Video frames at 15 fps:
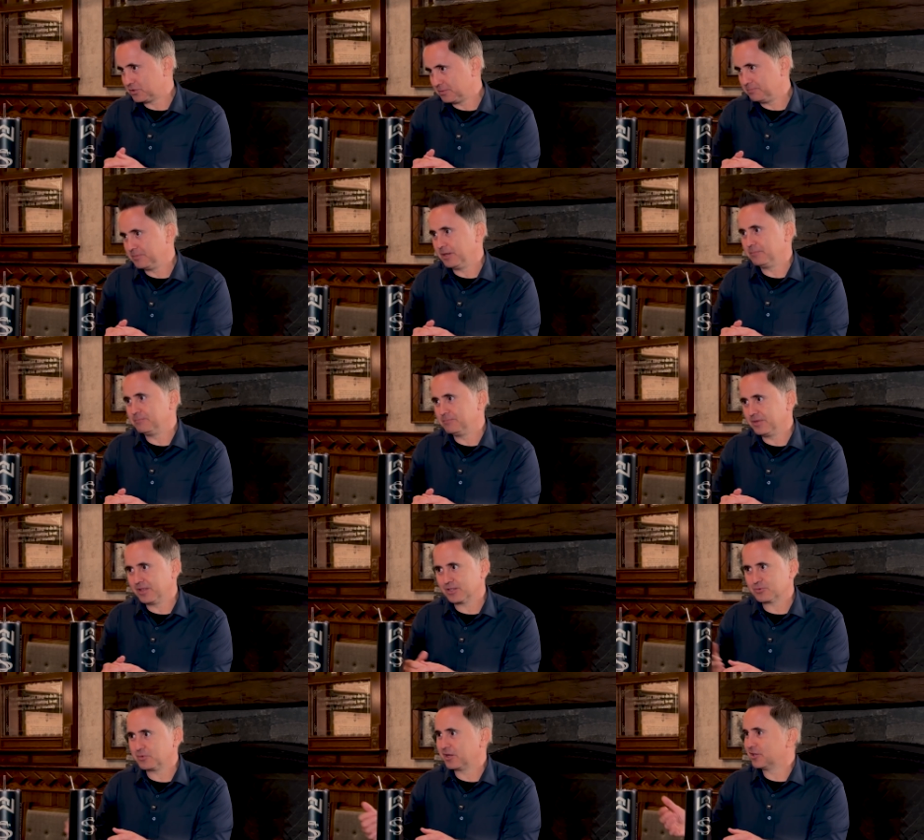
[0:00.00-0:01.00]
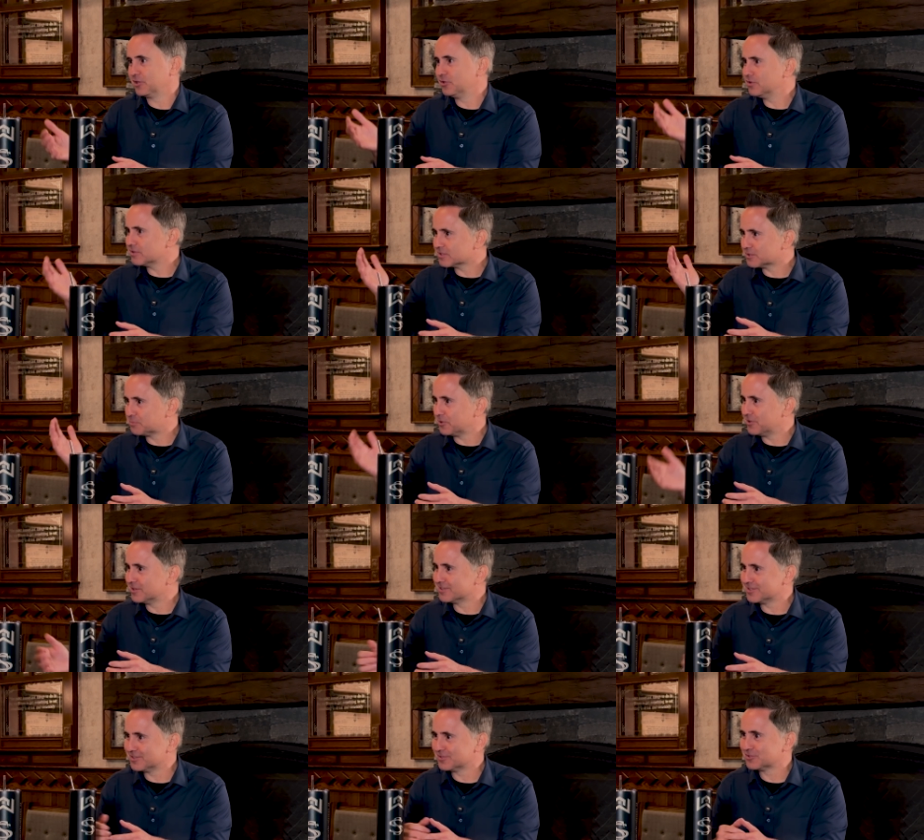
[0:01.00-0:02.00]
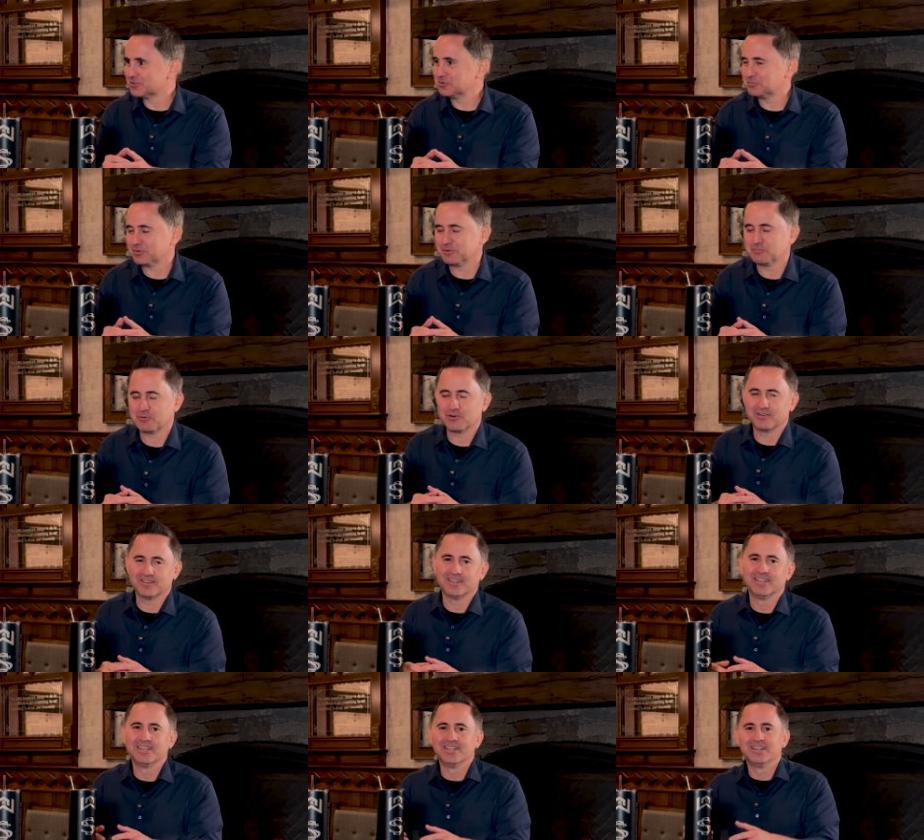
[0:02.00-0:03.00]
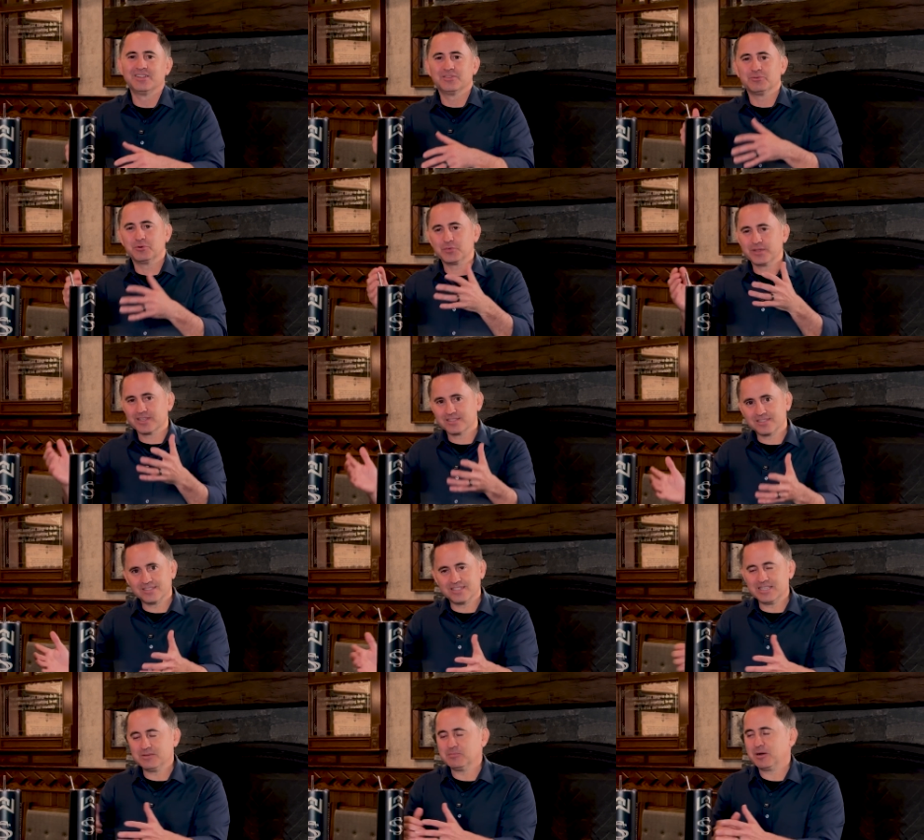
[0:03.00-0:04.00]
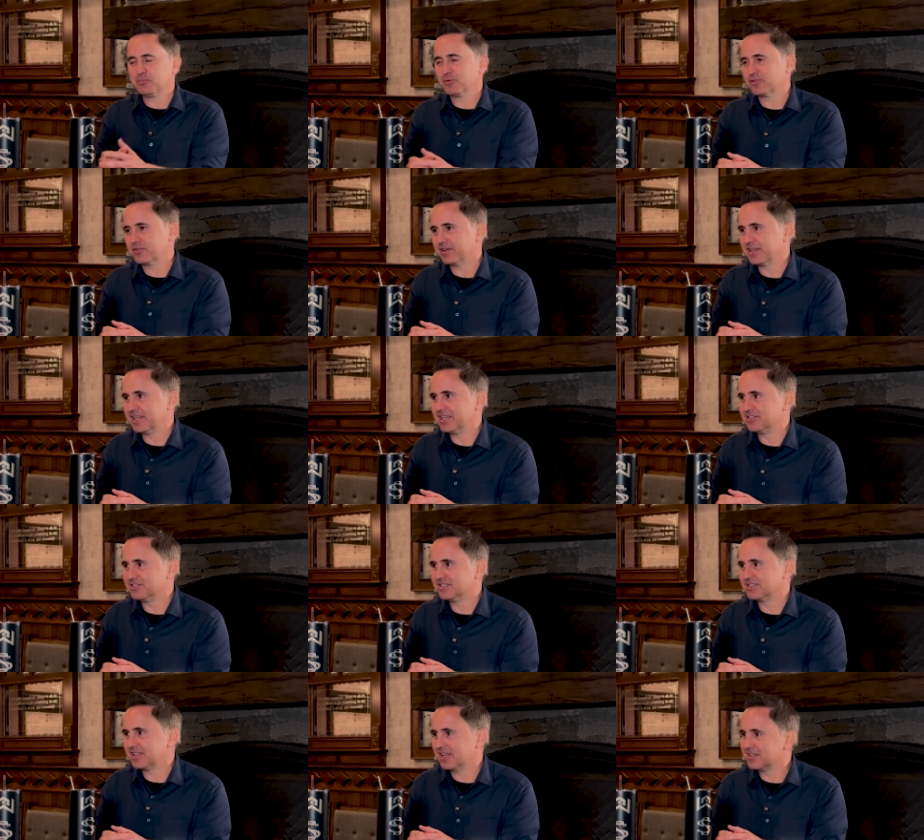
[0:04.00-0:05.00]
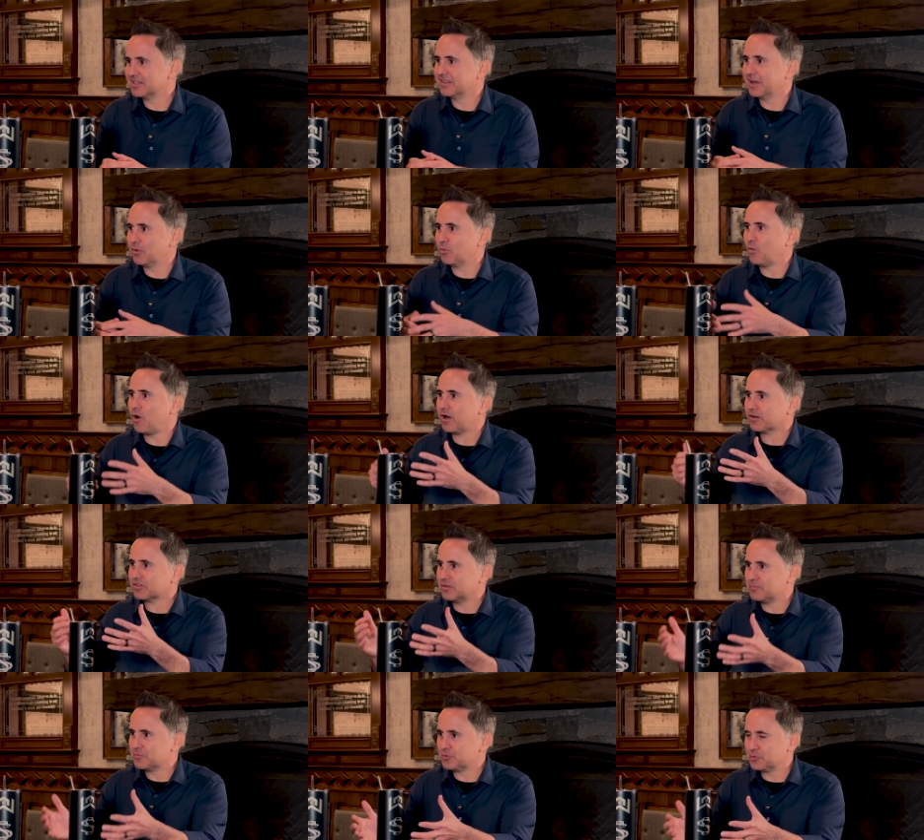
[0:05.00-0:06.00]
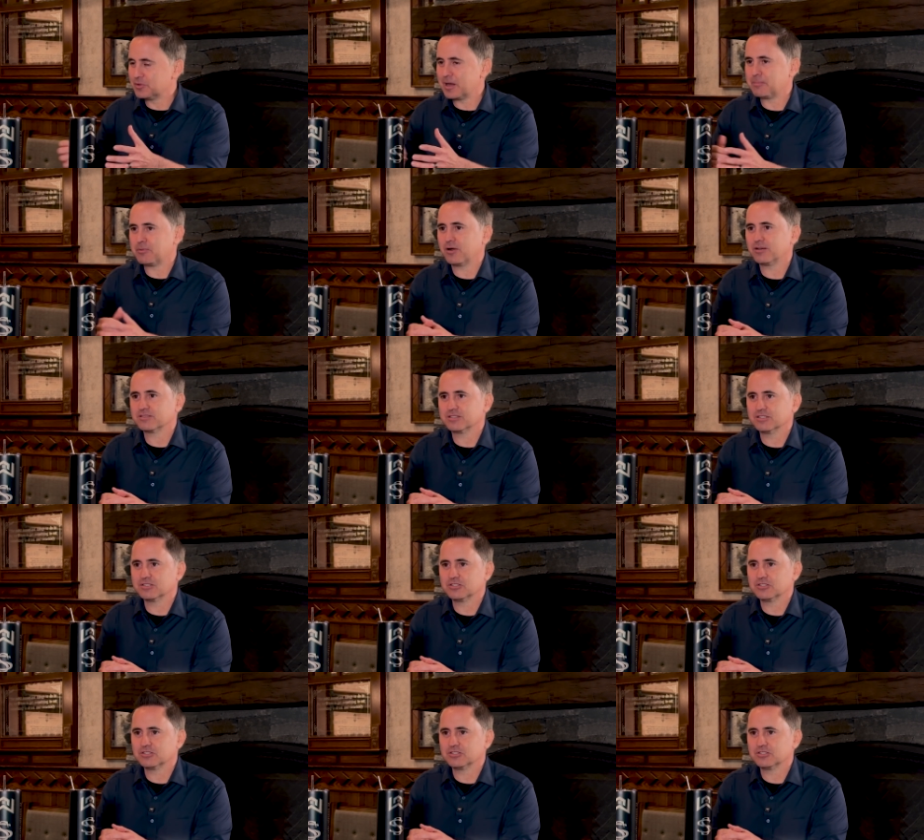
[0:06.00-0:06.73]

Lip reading: it. Yep, and that's why your experience is super important, where we get to team up with great agents that walk them through that process.